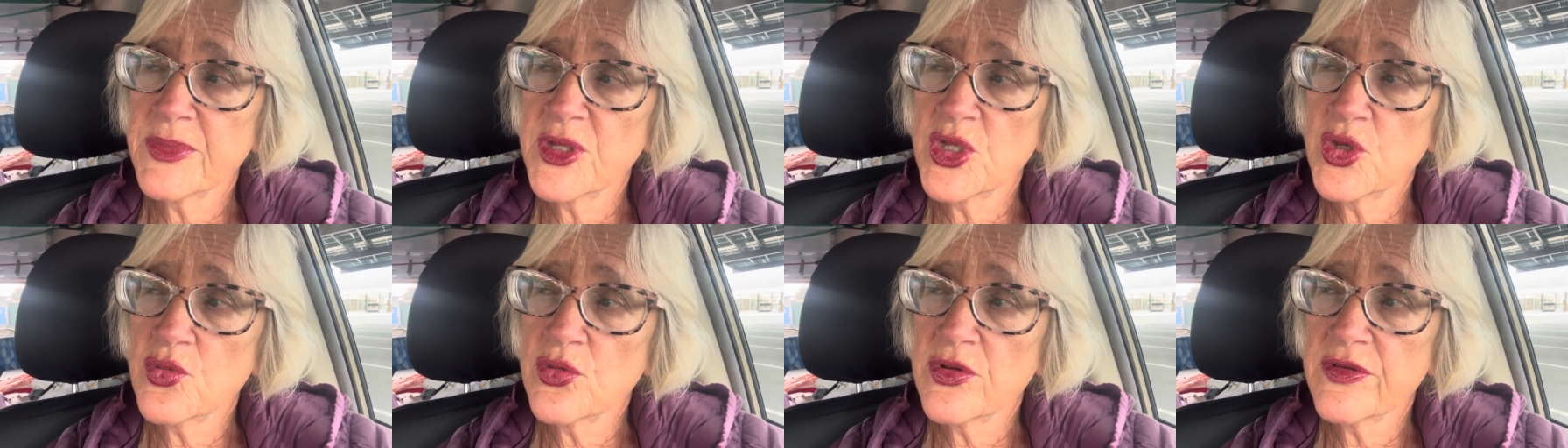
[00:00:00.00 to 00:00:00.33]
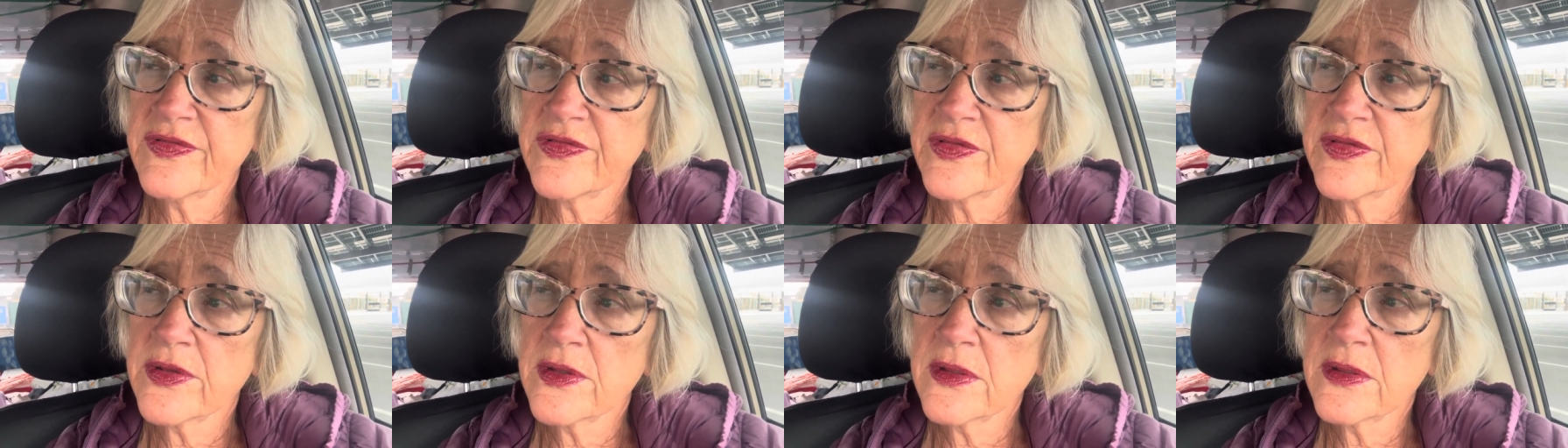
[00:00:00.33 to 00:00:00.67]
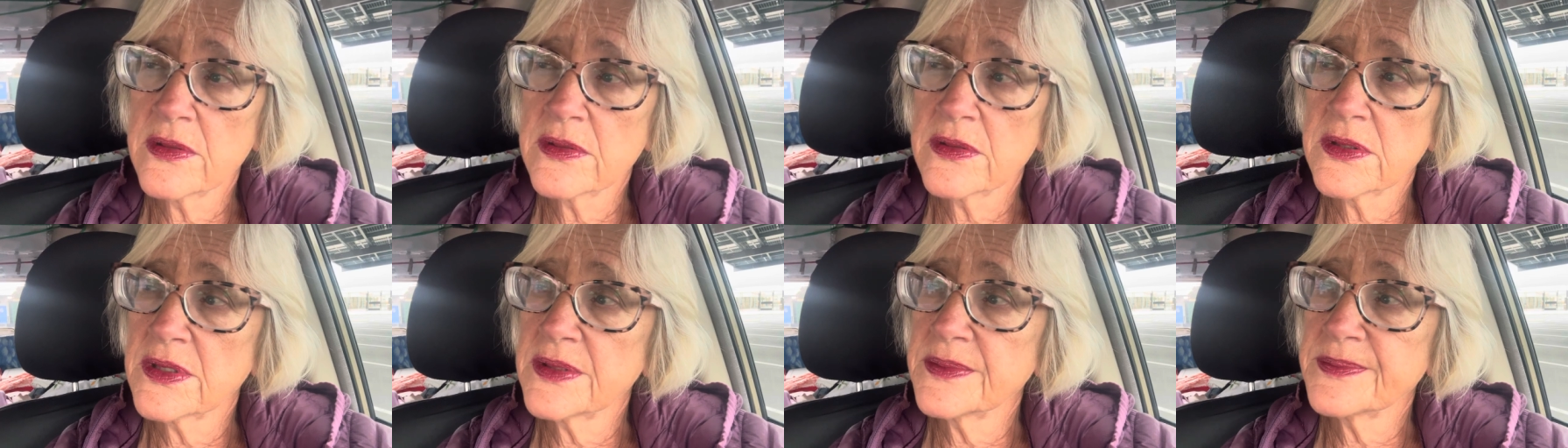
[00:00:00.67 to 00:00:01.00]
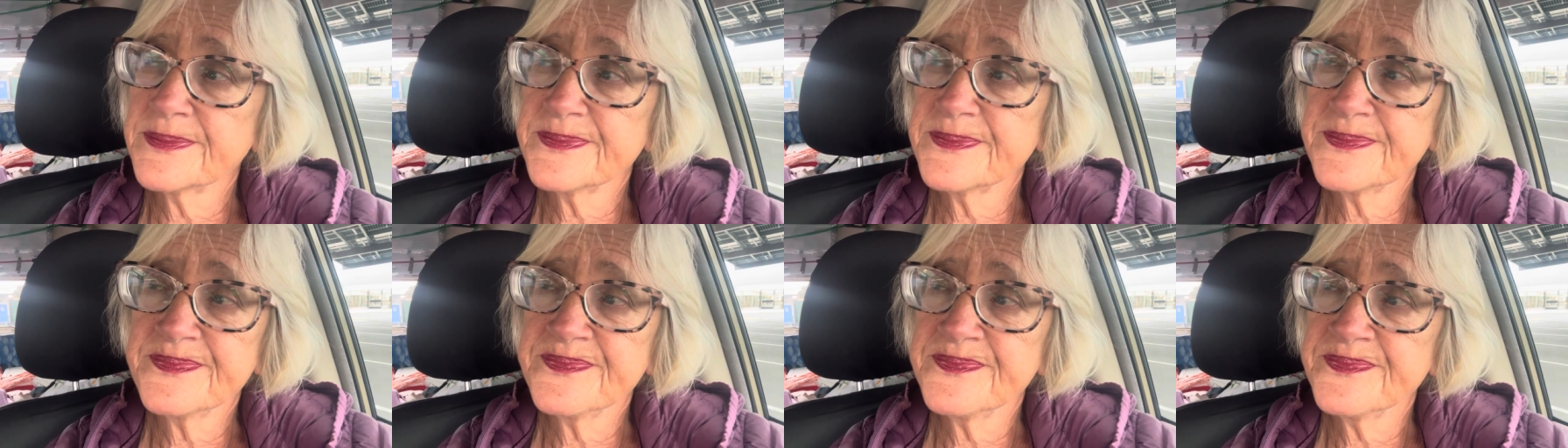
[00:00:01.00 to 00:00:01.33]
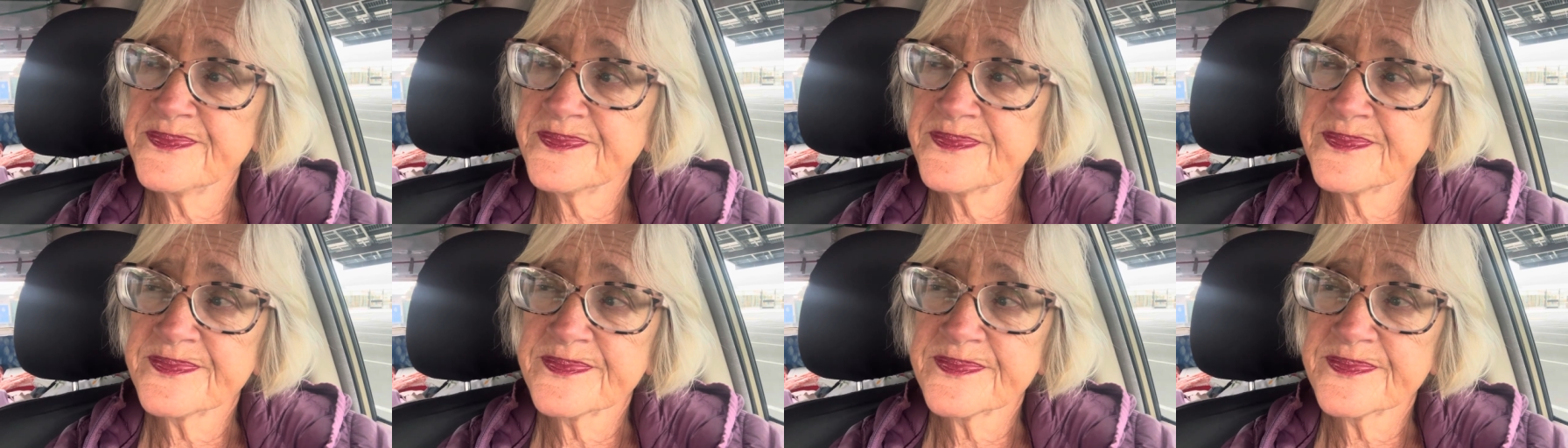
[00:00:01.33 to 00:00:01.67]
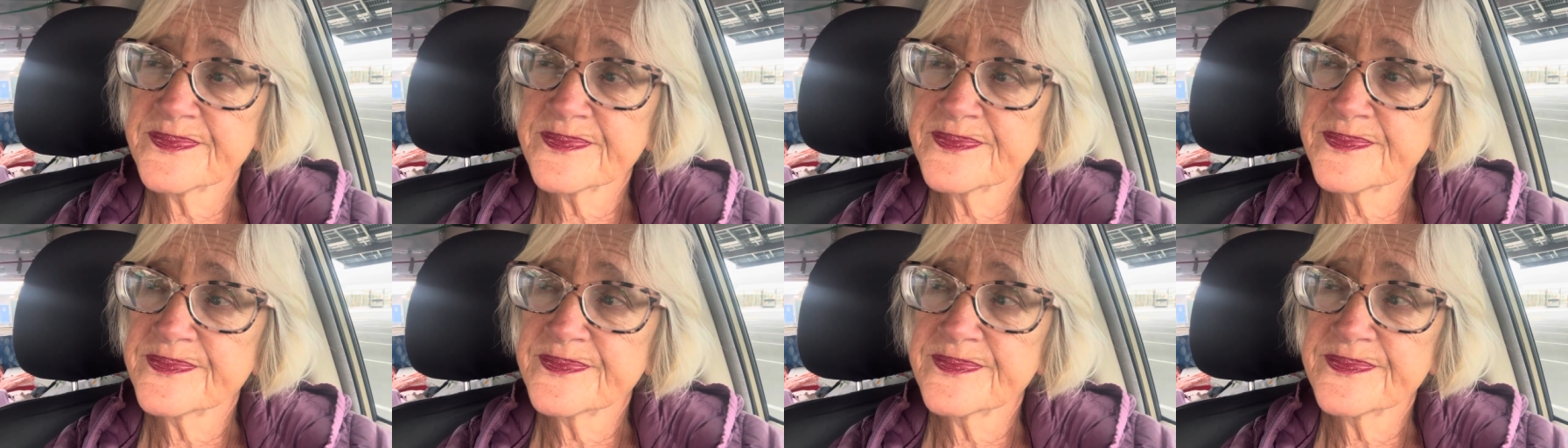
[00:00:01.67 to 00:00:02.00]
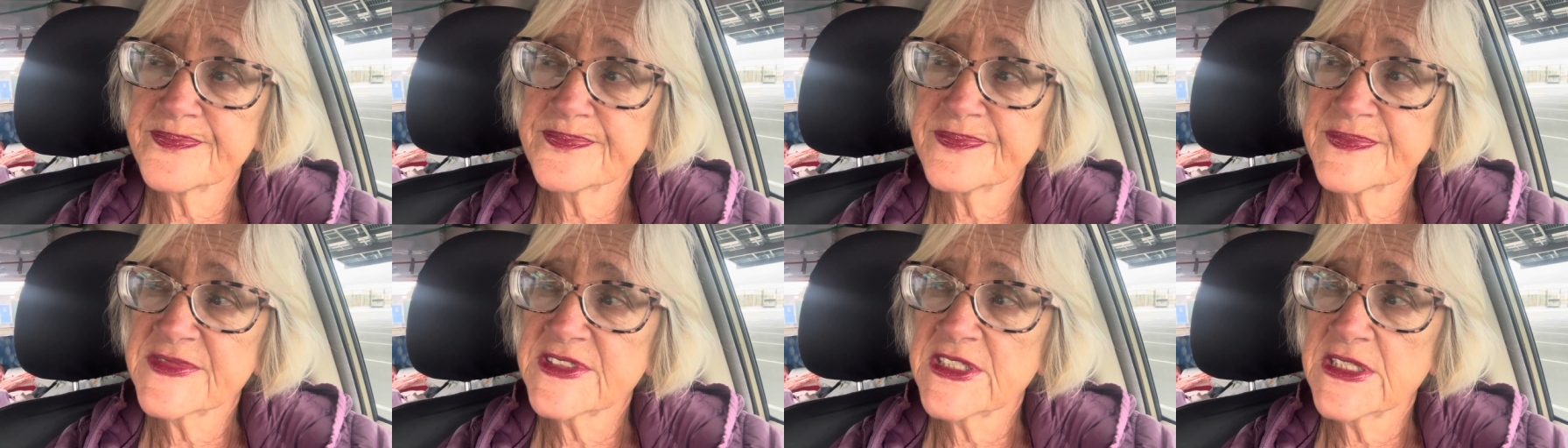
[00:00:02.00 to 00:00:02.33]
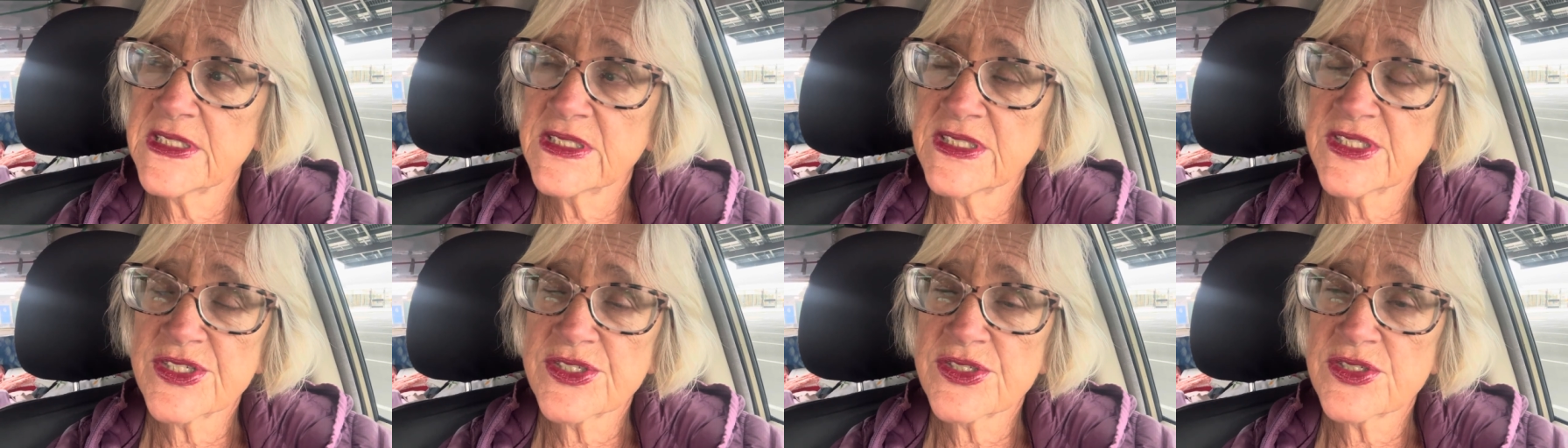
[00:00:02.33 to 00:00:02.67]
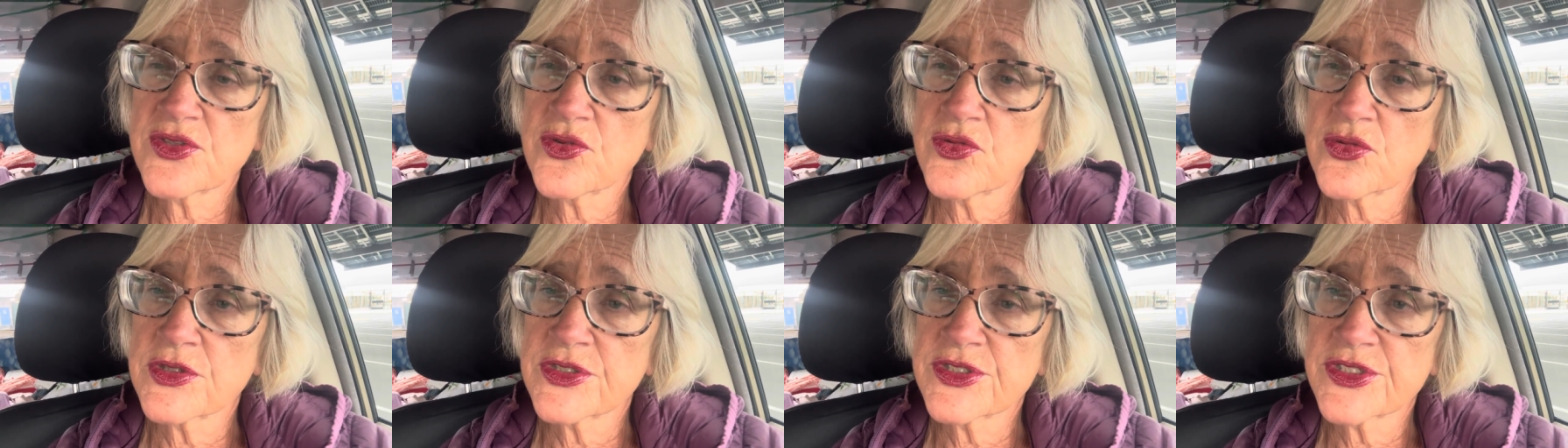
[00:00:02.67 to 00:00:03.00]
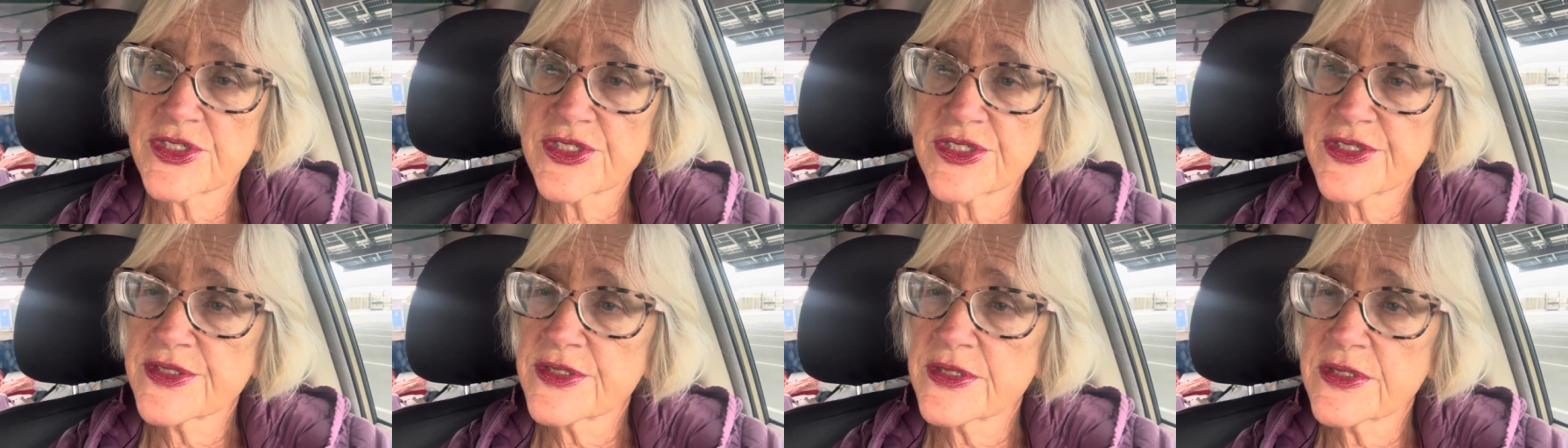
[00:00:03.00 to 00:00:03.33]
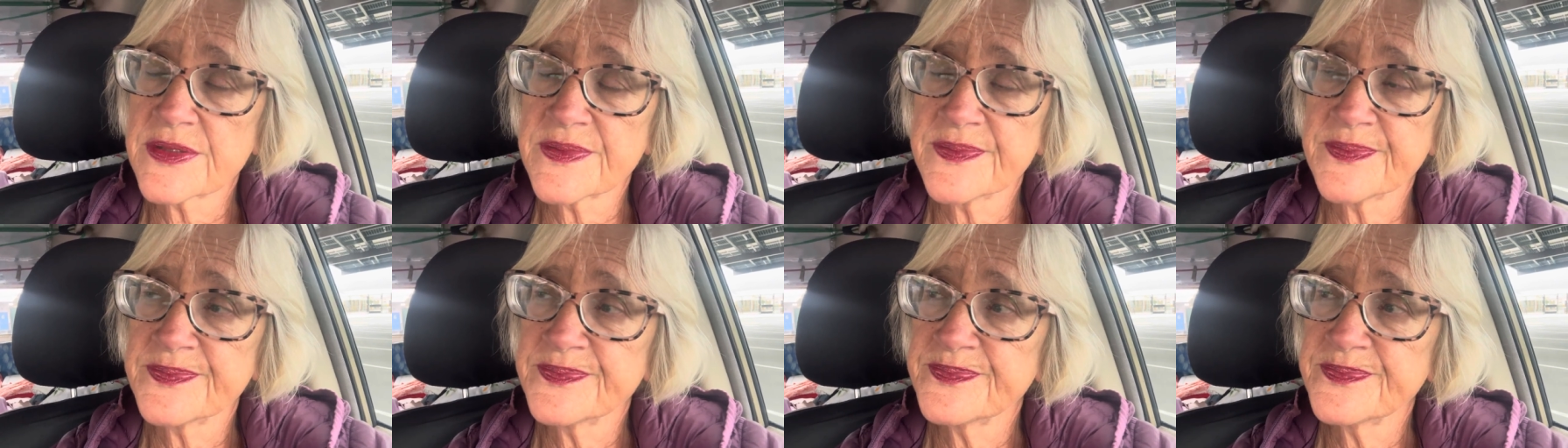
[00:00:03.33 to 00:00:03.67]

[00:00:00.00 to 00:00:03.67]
beautiful and just gorgeous.